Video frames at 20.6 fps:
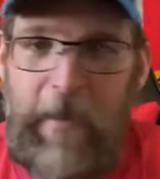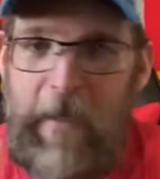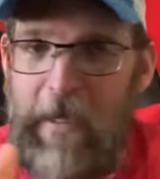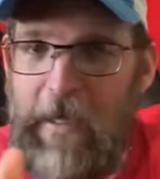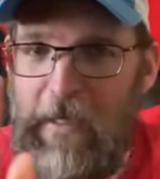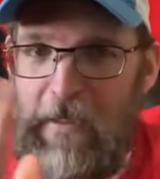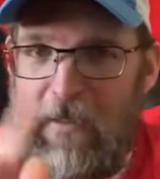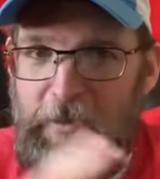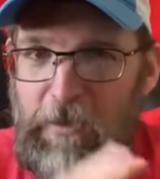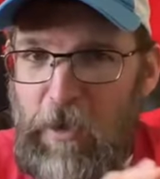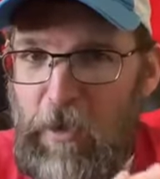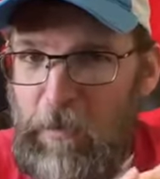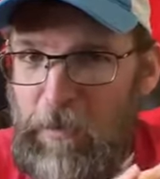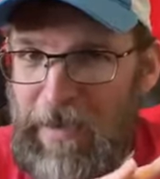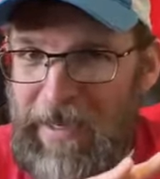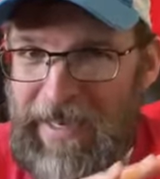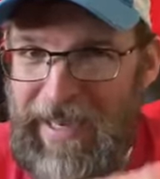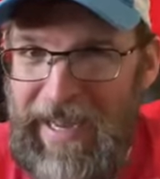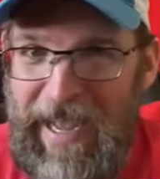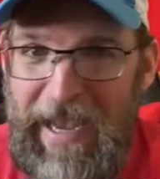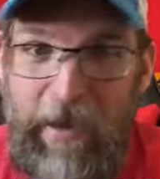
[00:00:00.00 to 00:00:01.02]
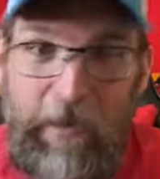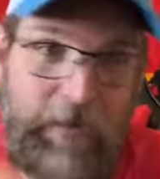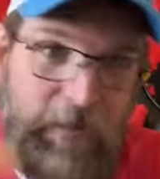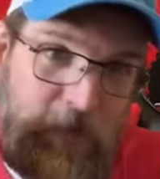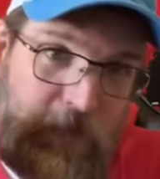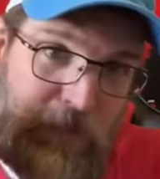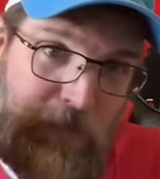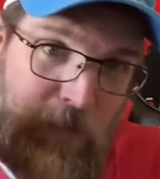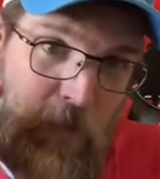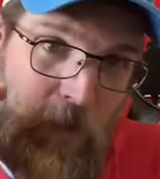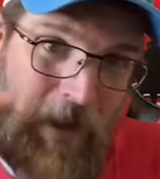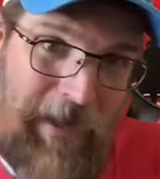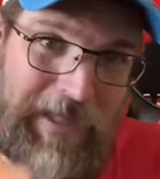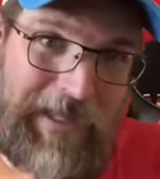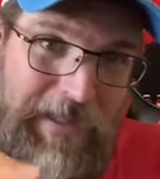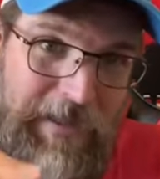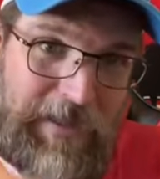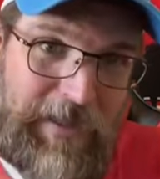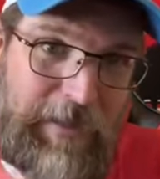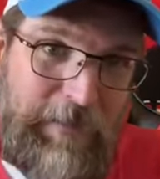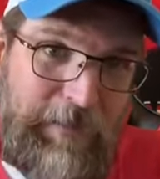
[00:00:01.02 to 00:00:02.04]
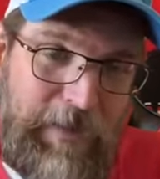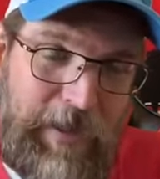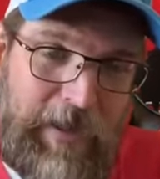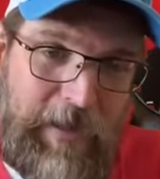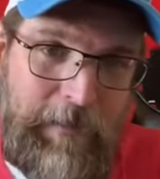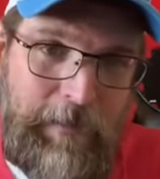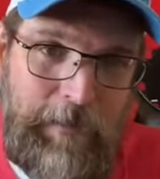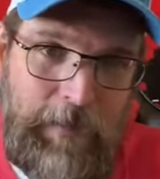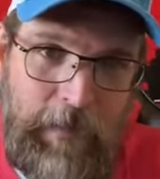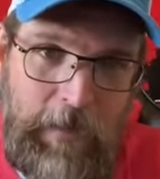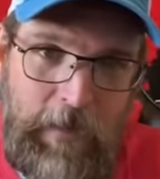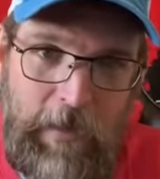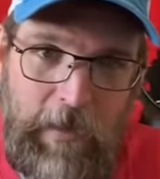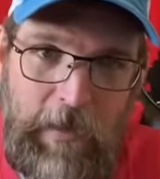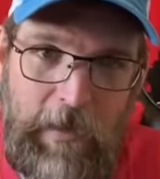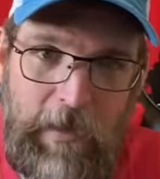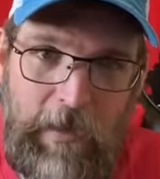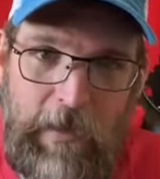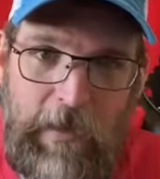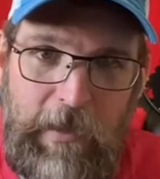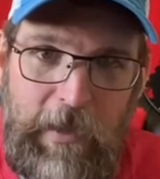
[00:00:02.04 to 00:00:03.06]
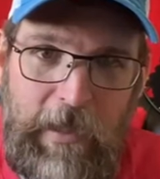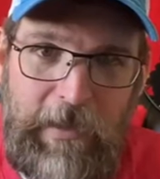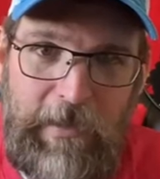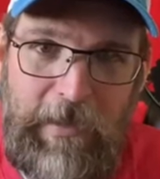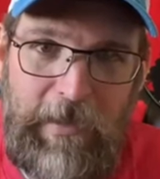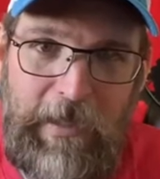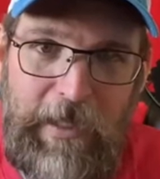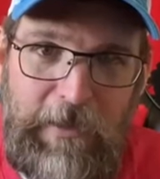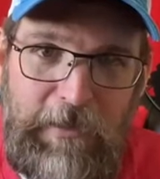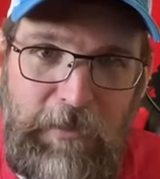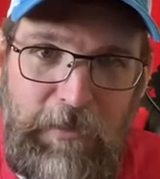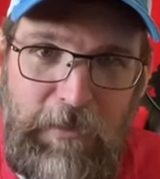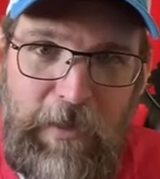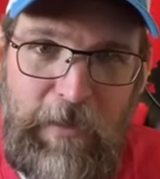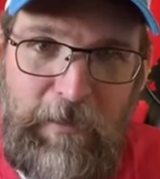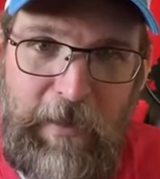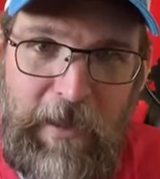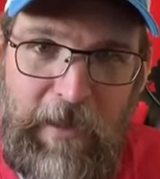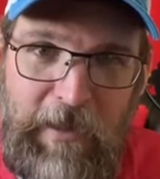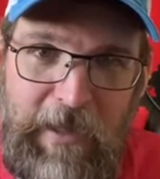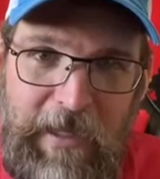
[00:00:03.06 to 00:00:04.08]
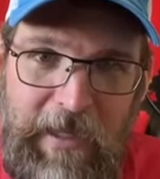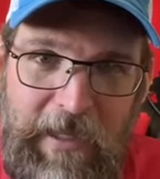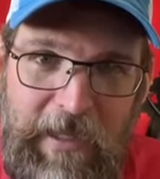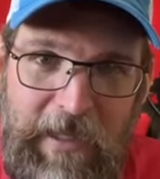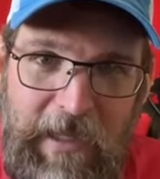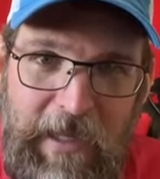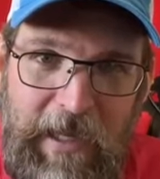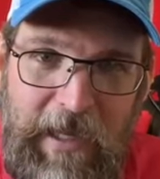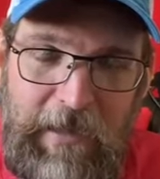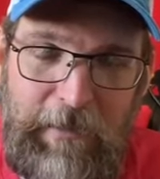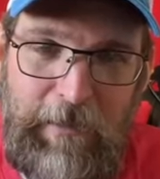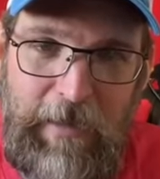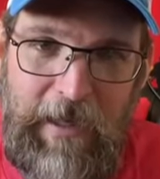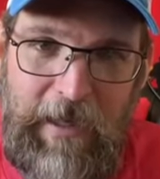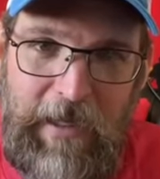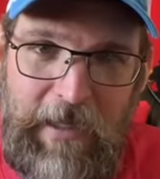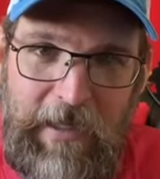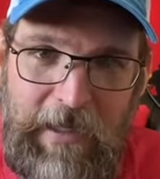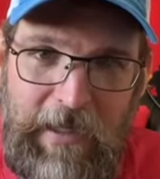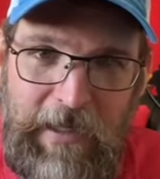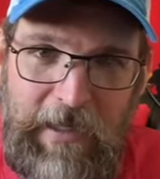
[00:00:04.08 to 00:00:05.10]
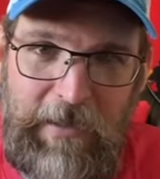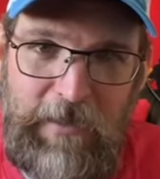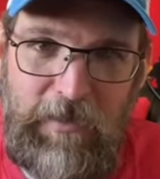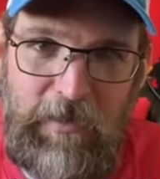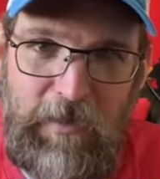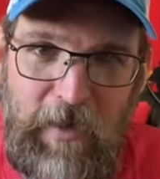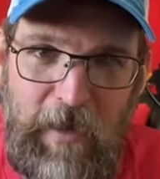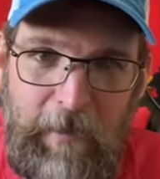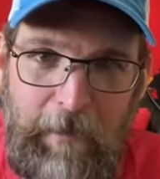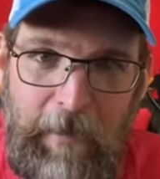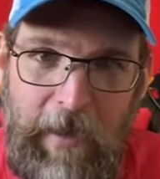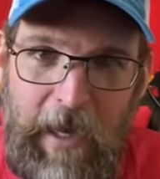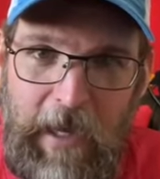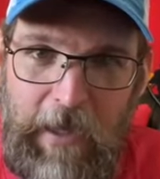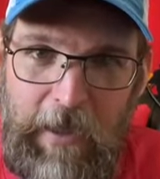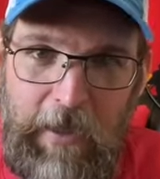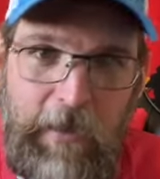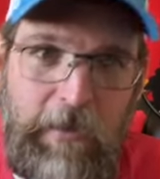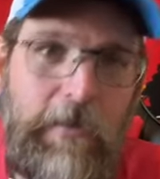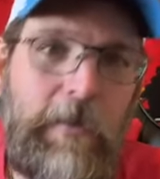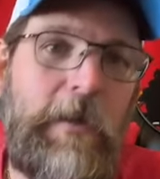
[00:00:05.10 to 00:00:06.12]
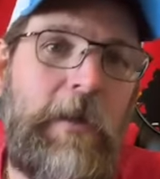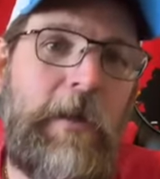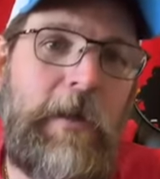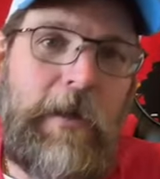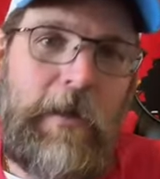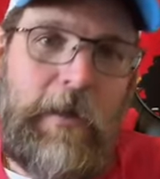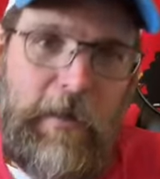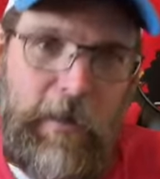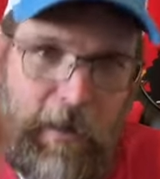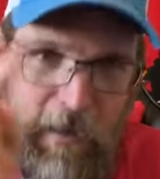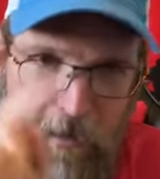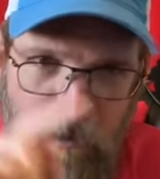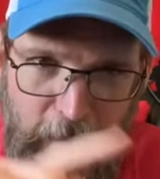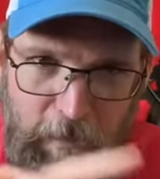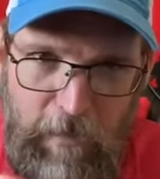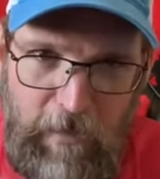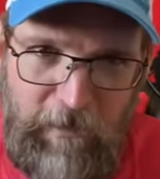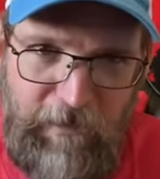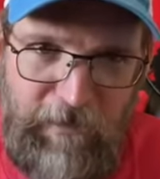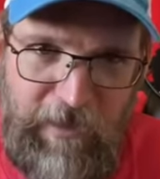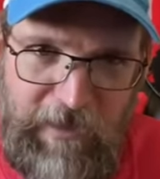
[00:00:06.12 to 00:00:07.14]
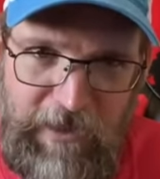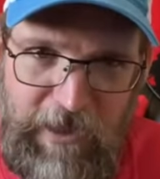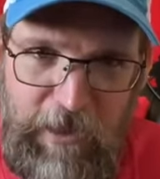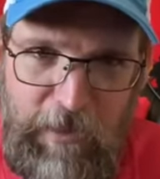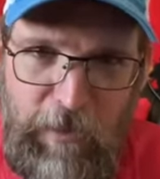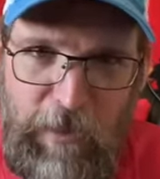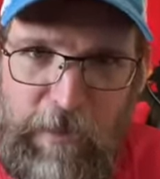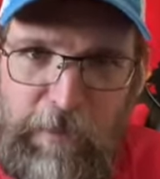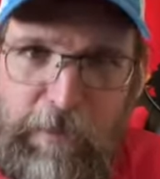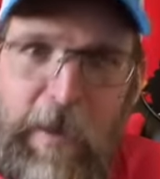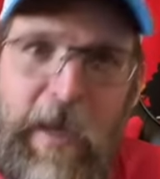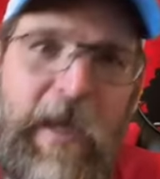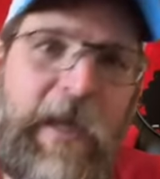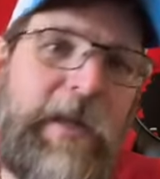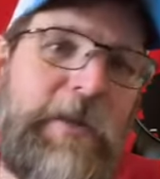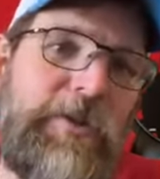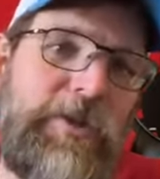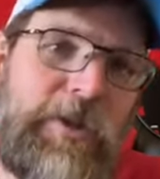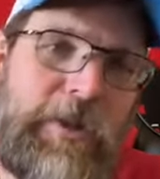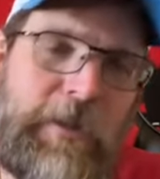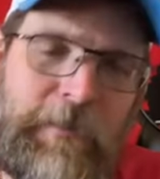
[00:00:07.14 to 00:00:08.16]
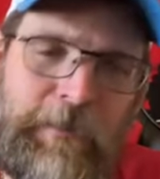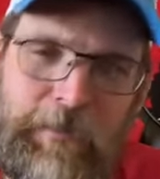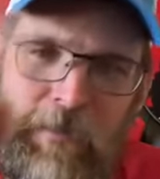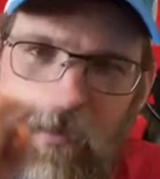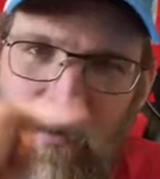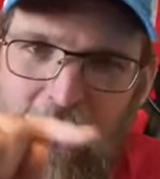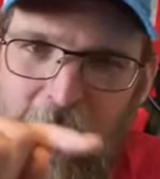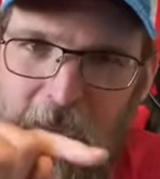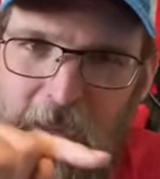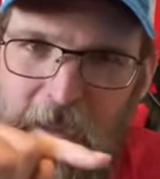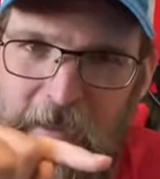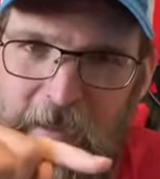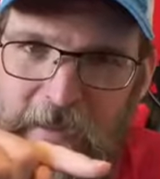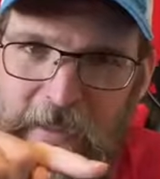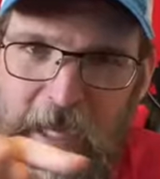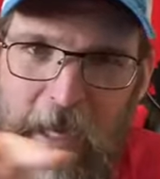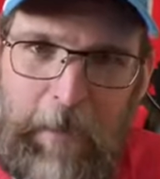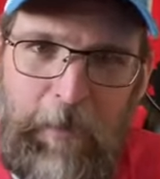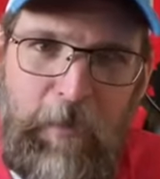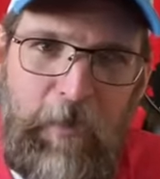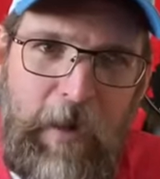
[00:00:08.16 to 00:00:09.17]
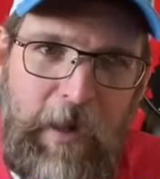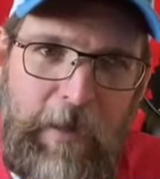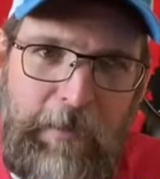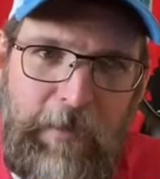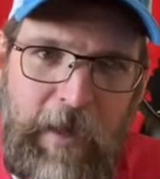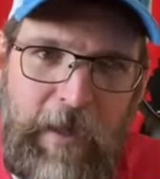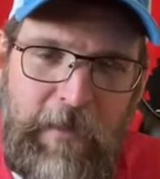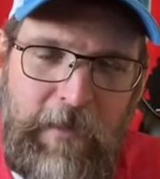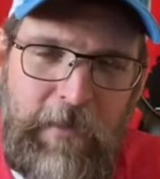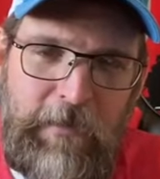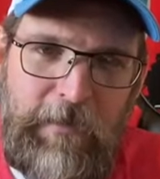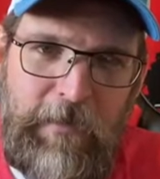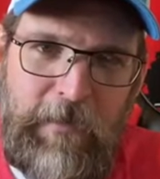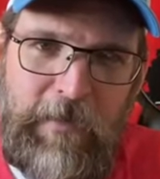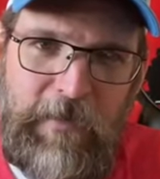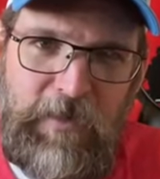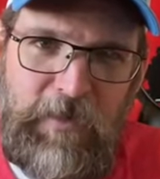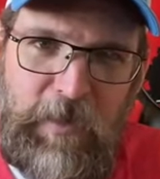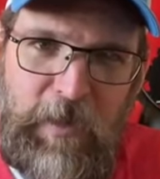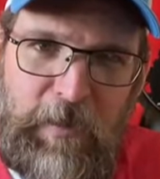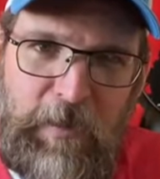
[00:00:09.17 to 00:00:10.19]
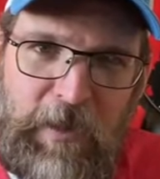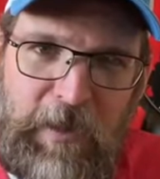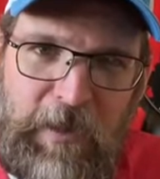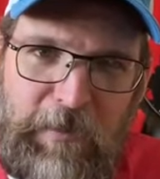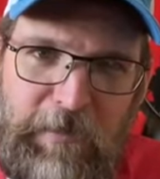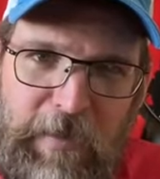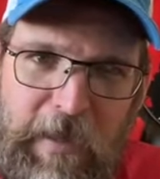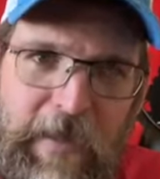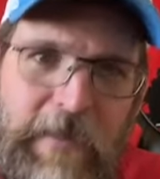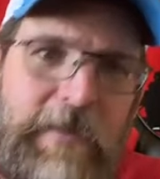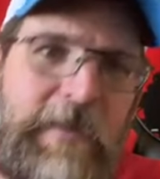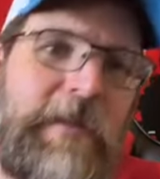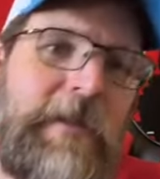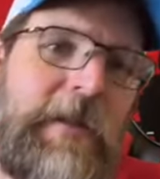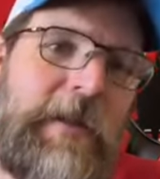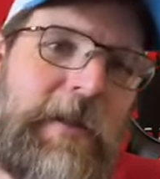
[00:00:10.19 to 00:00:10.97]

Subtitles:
It's open now. So if you want to get something, click the link tree in my link on my Instagram bio. Click through the fuzzy green page. Click the top gray button for the Streamily event.